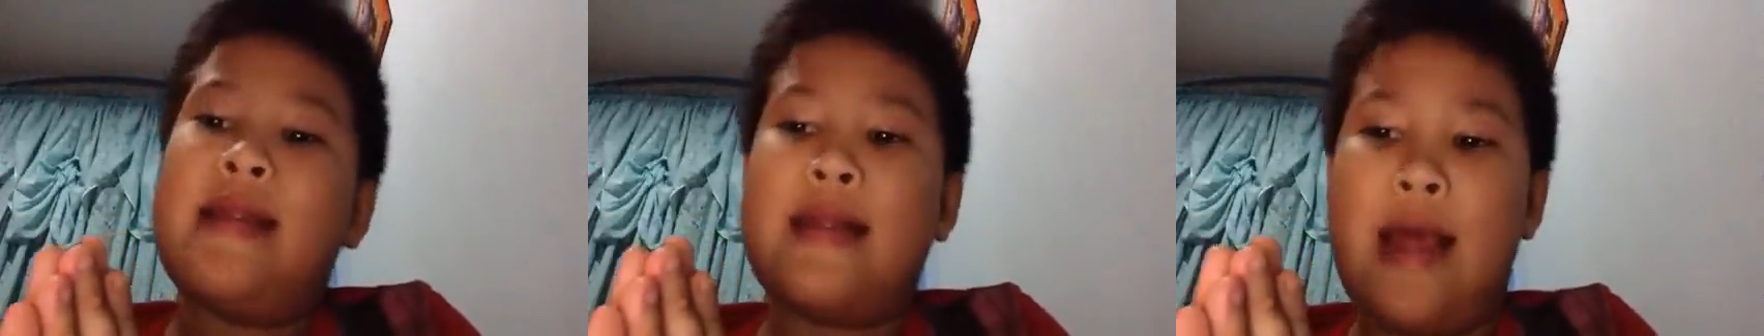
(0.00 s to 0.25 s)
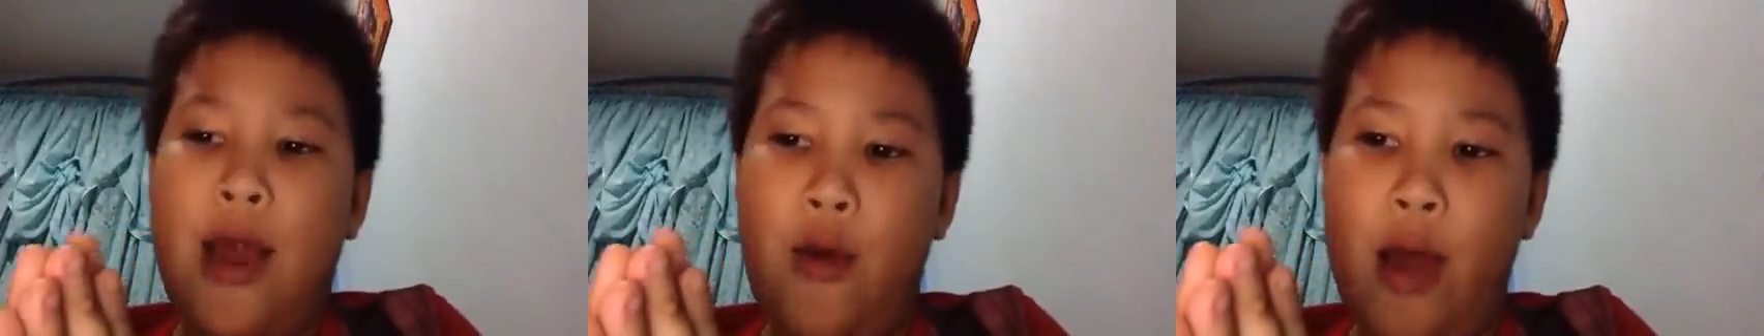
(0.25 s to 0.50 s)

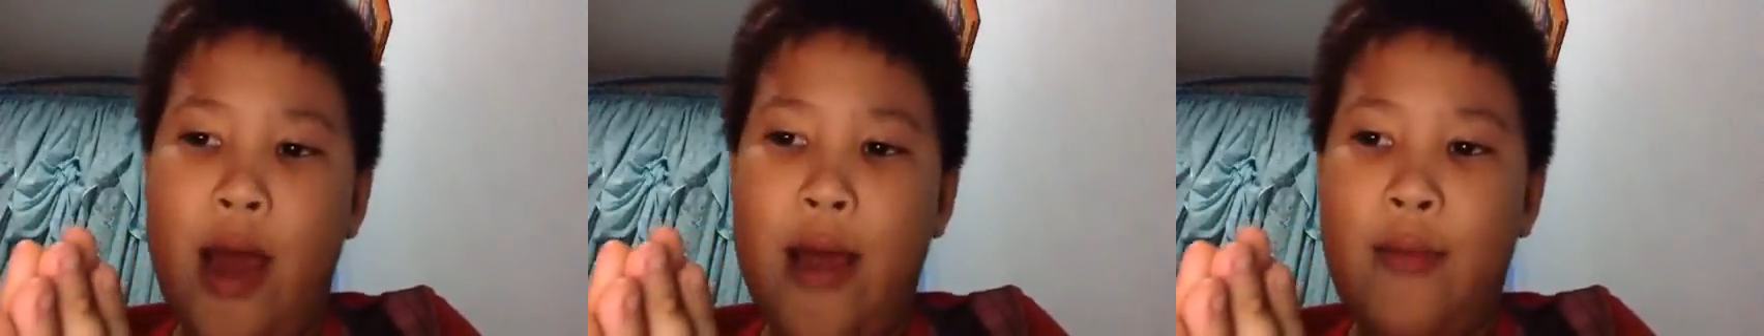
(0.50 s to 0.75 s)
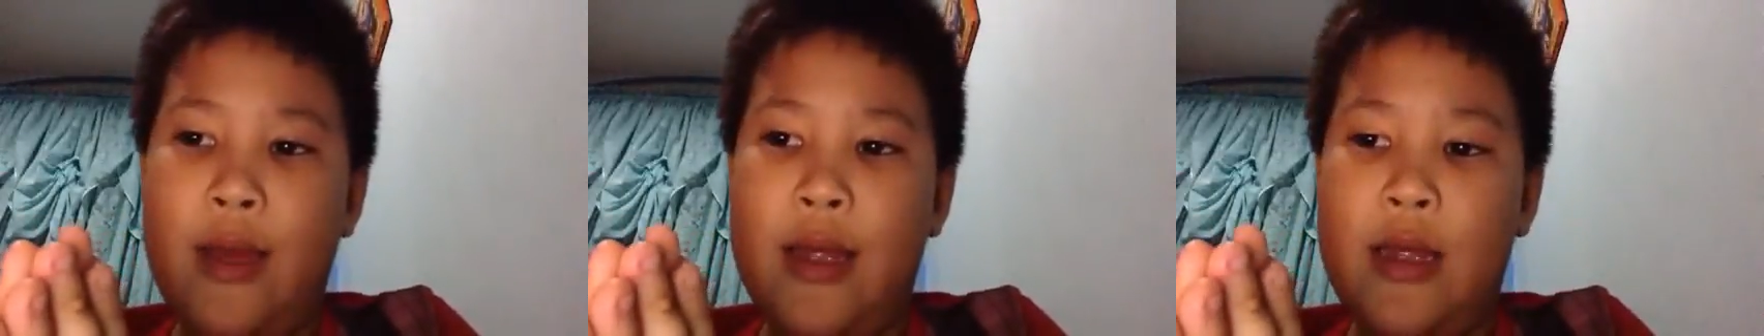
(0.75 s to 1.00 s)
Now I'm
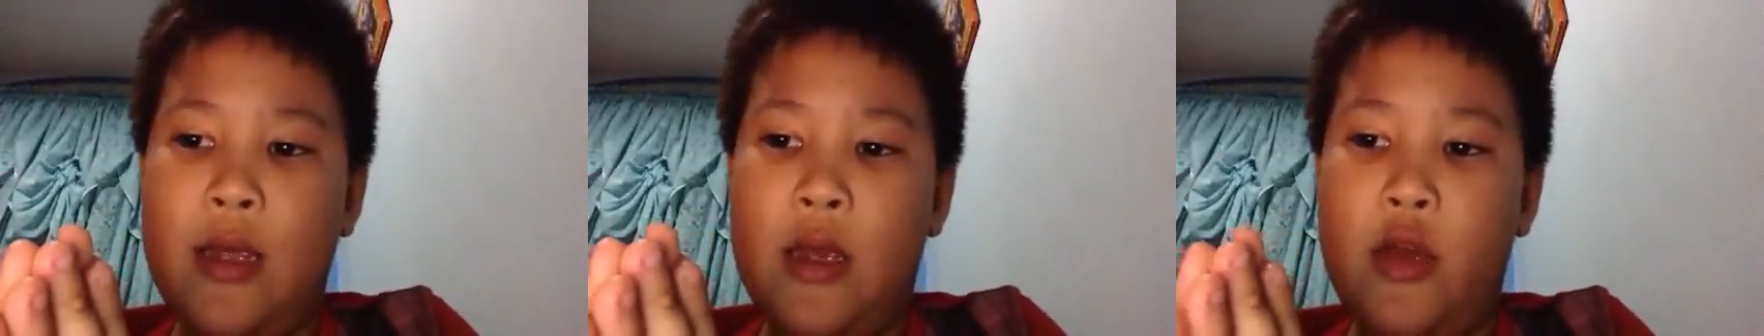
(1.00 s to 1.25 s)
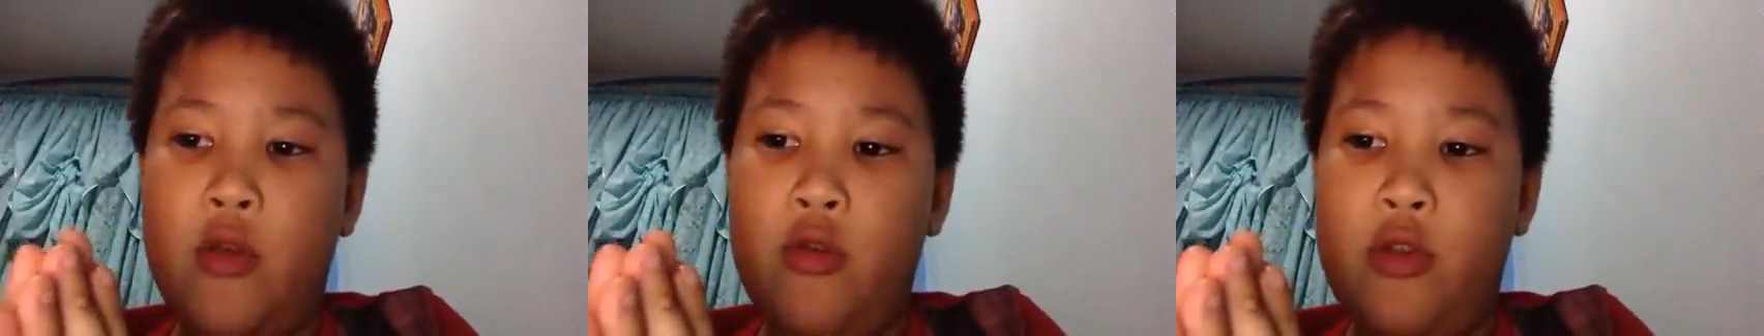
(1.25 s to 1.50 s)
in
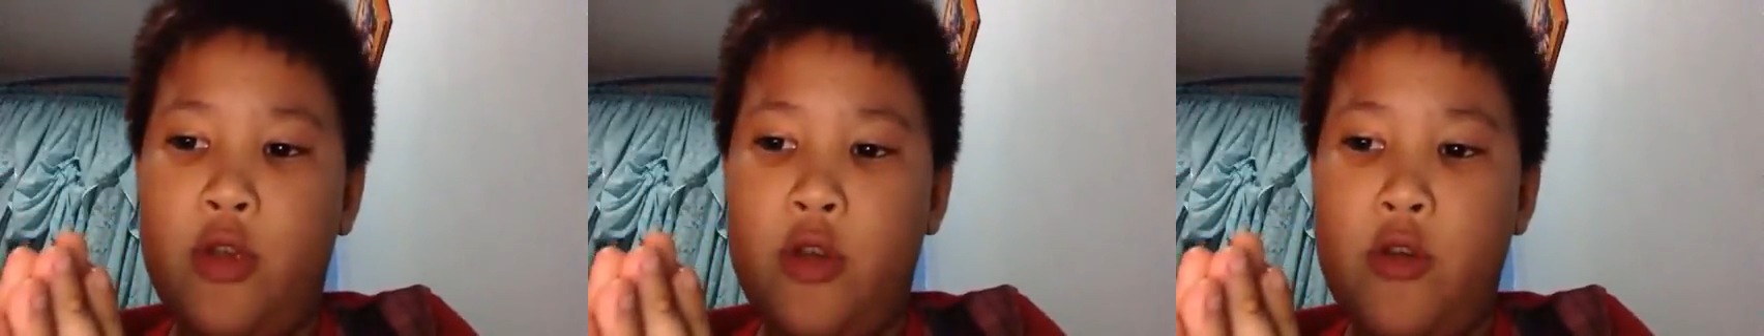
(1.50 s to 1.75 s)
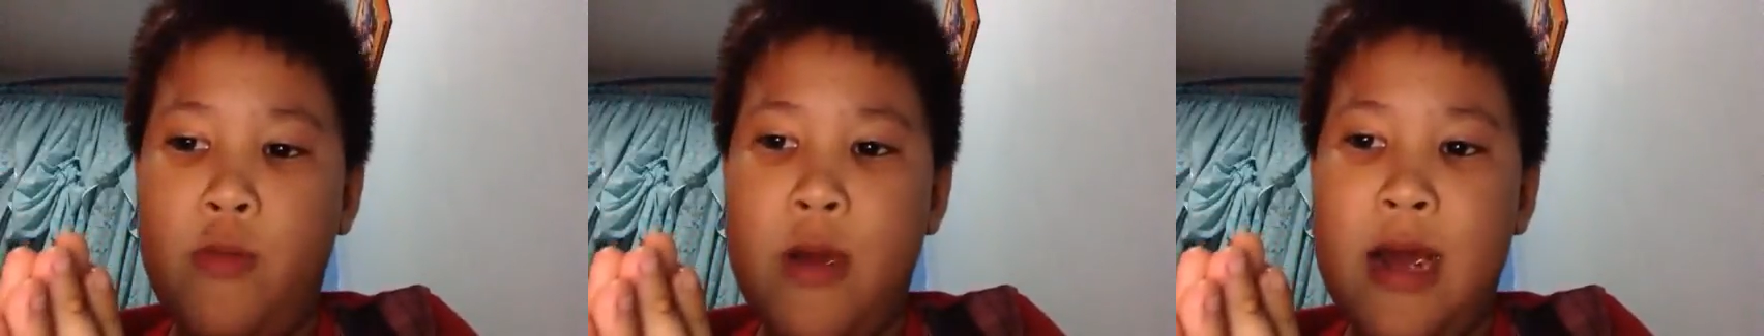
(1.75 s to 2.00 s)

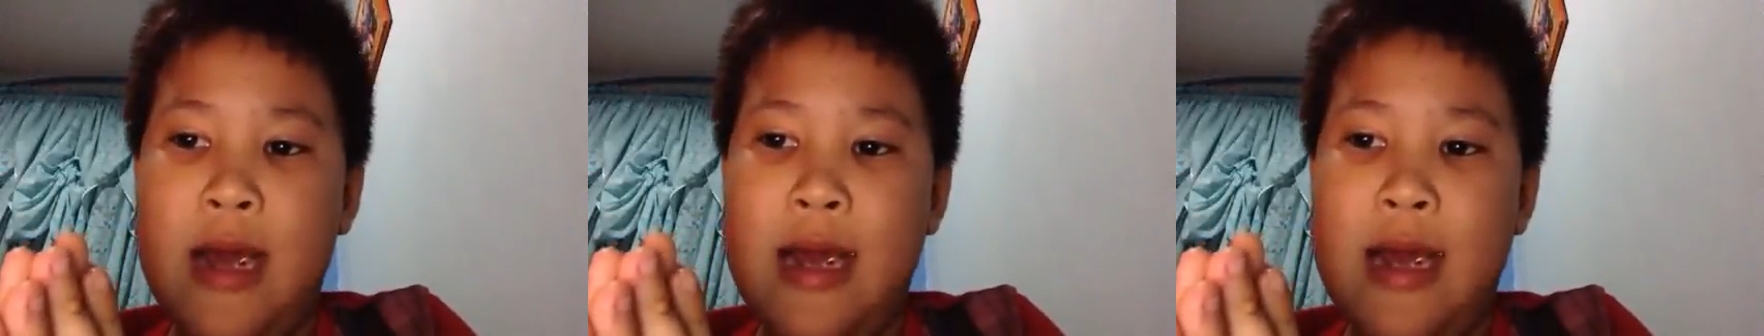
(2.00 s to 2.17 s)
YouTube.